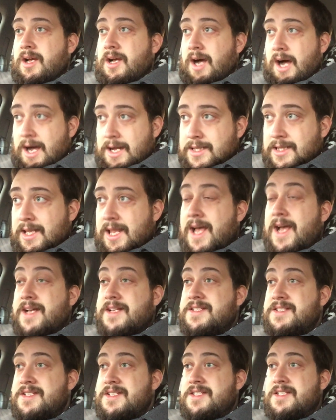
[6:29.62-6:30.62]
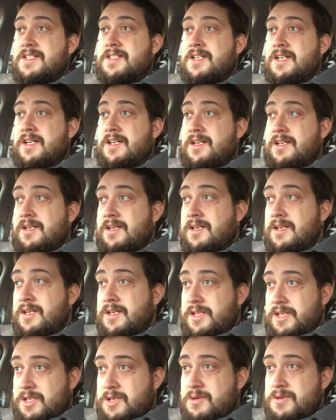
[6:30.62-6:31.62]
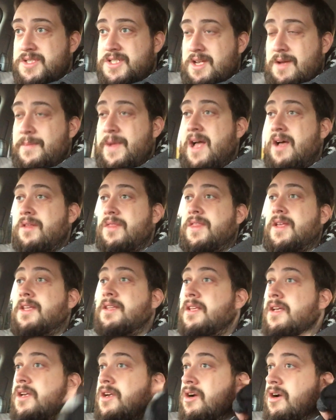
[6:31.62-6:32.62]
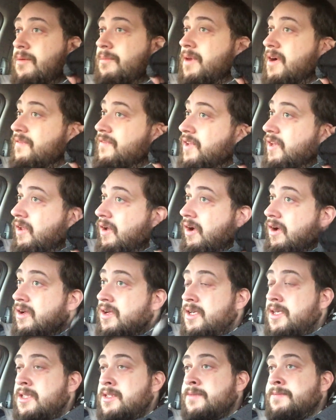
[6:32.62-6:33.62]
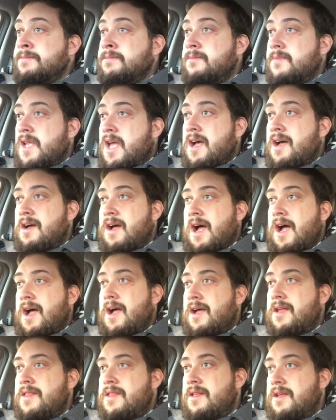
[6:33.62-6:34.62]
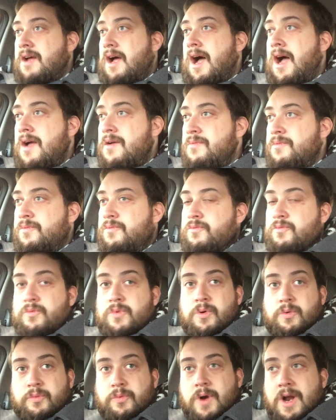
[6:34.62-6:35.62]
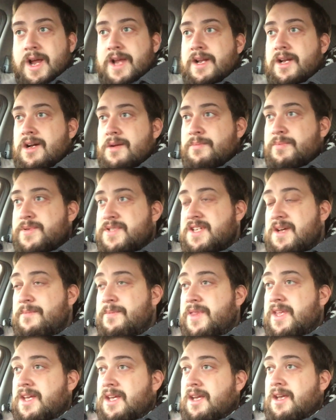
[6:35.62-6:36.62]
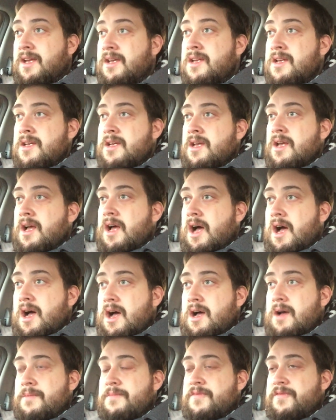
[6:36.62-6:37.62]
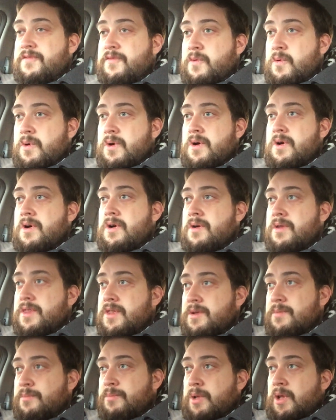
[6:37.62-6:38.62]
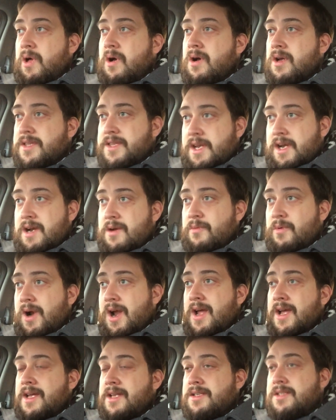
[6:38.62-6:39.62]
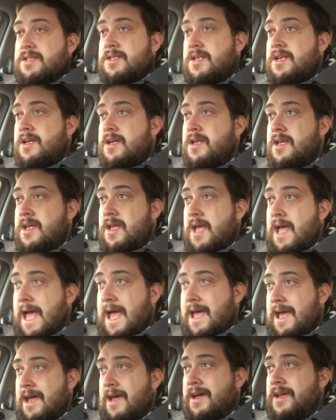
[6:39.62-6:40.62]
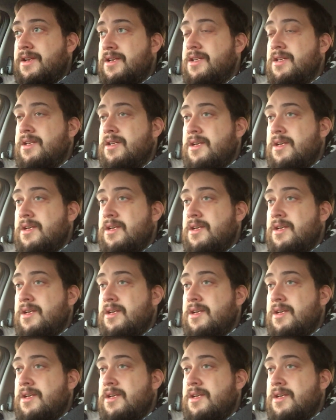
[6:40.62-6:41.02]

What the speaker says: unless you somehow think that you're above the law. Now, I will write up something for the blog that I write and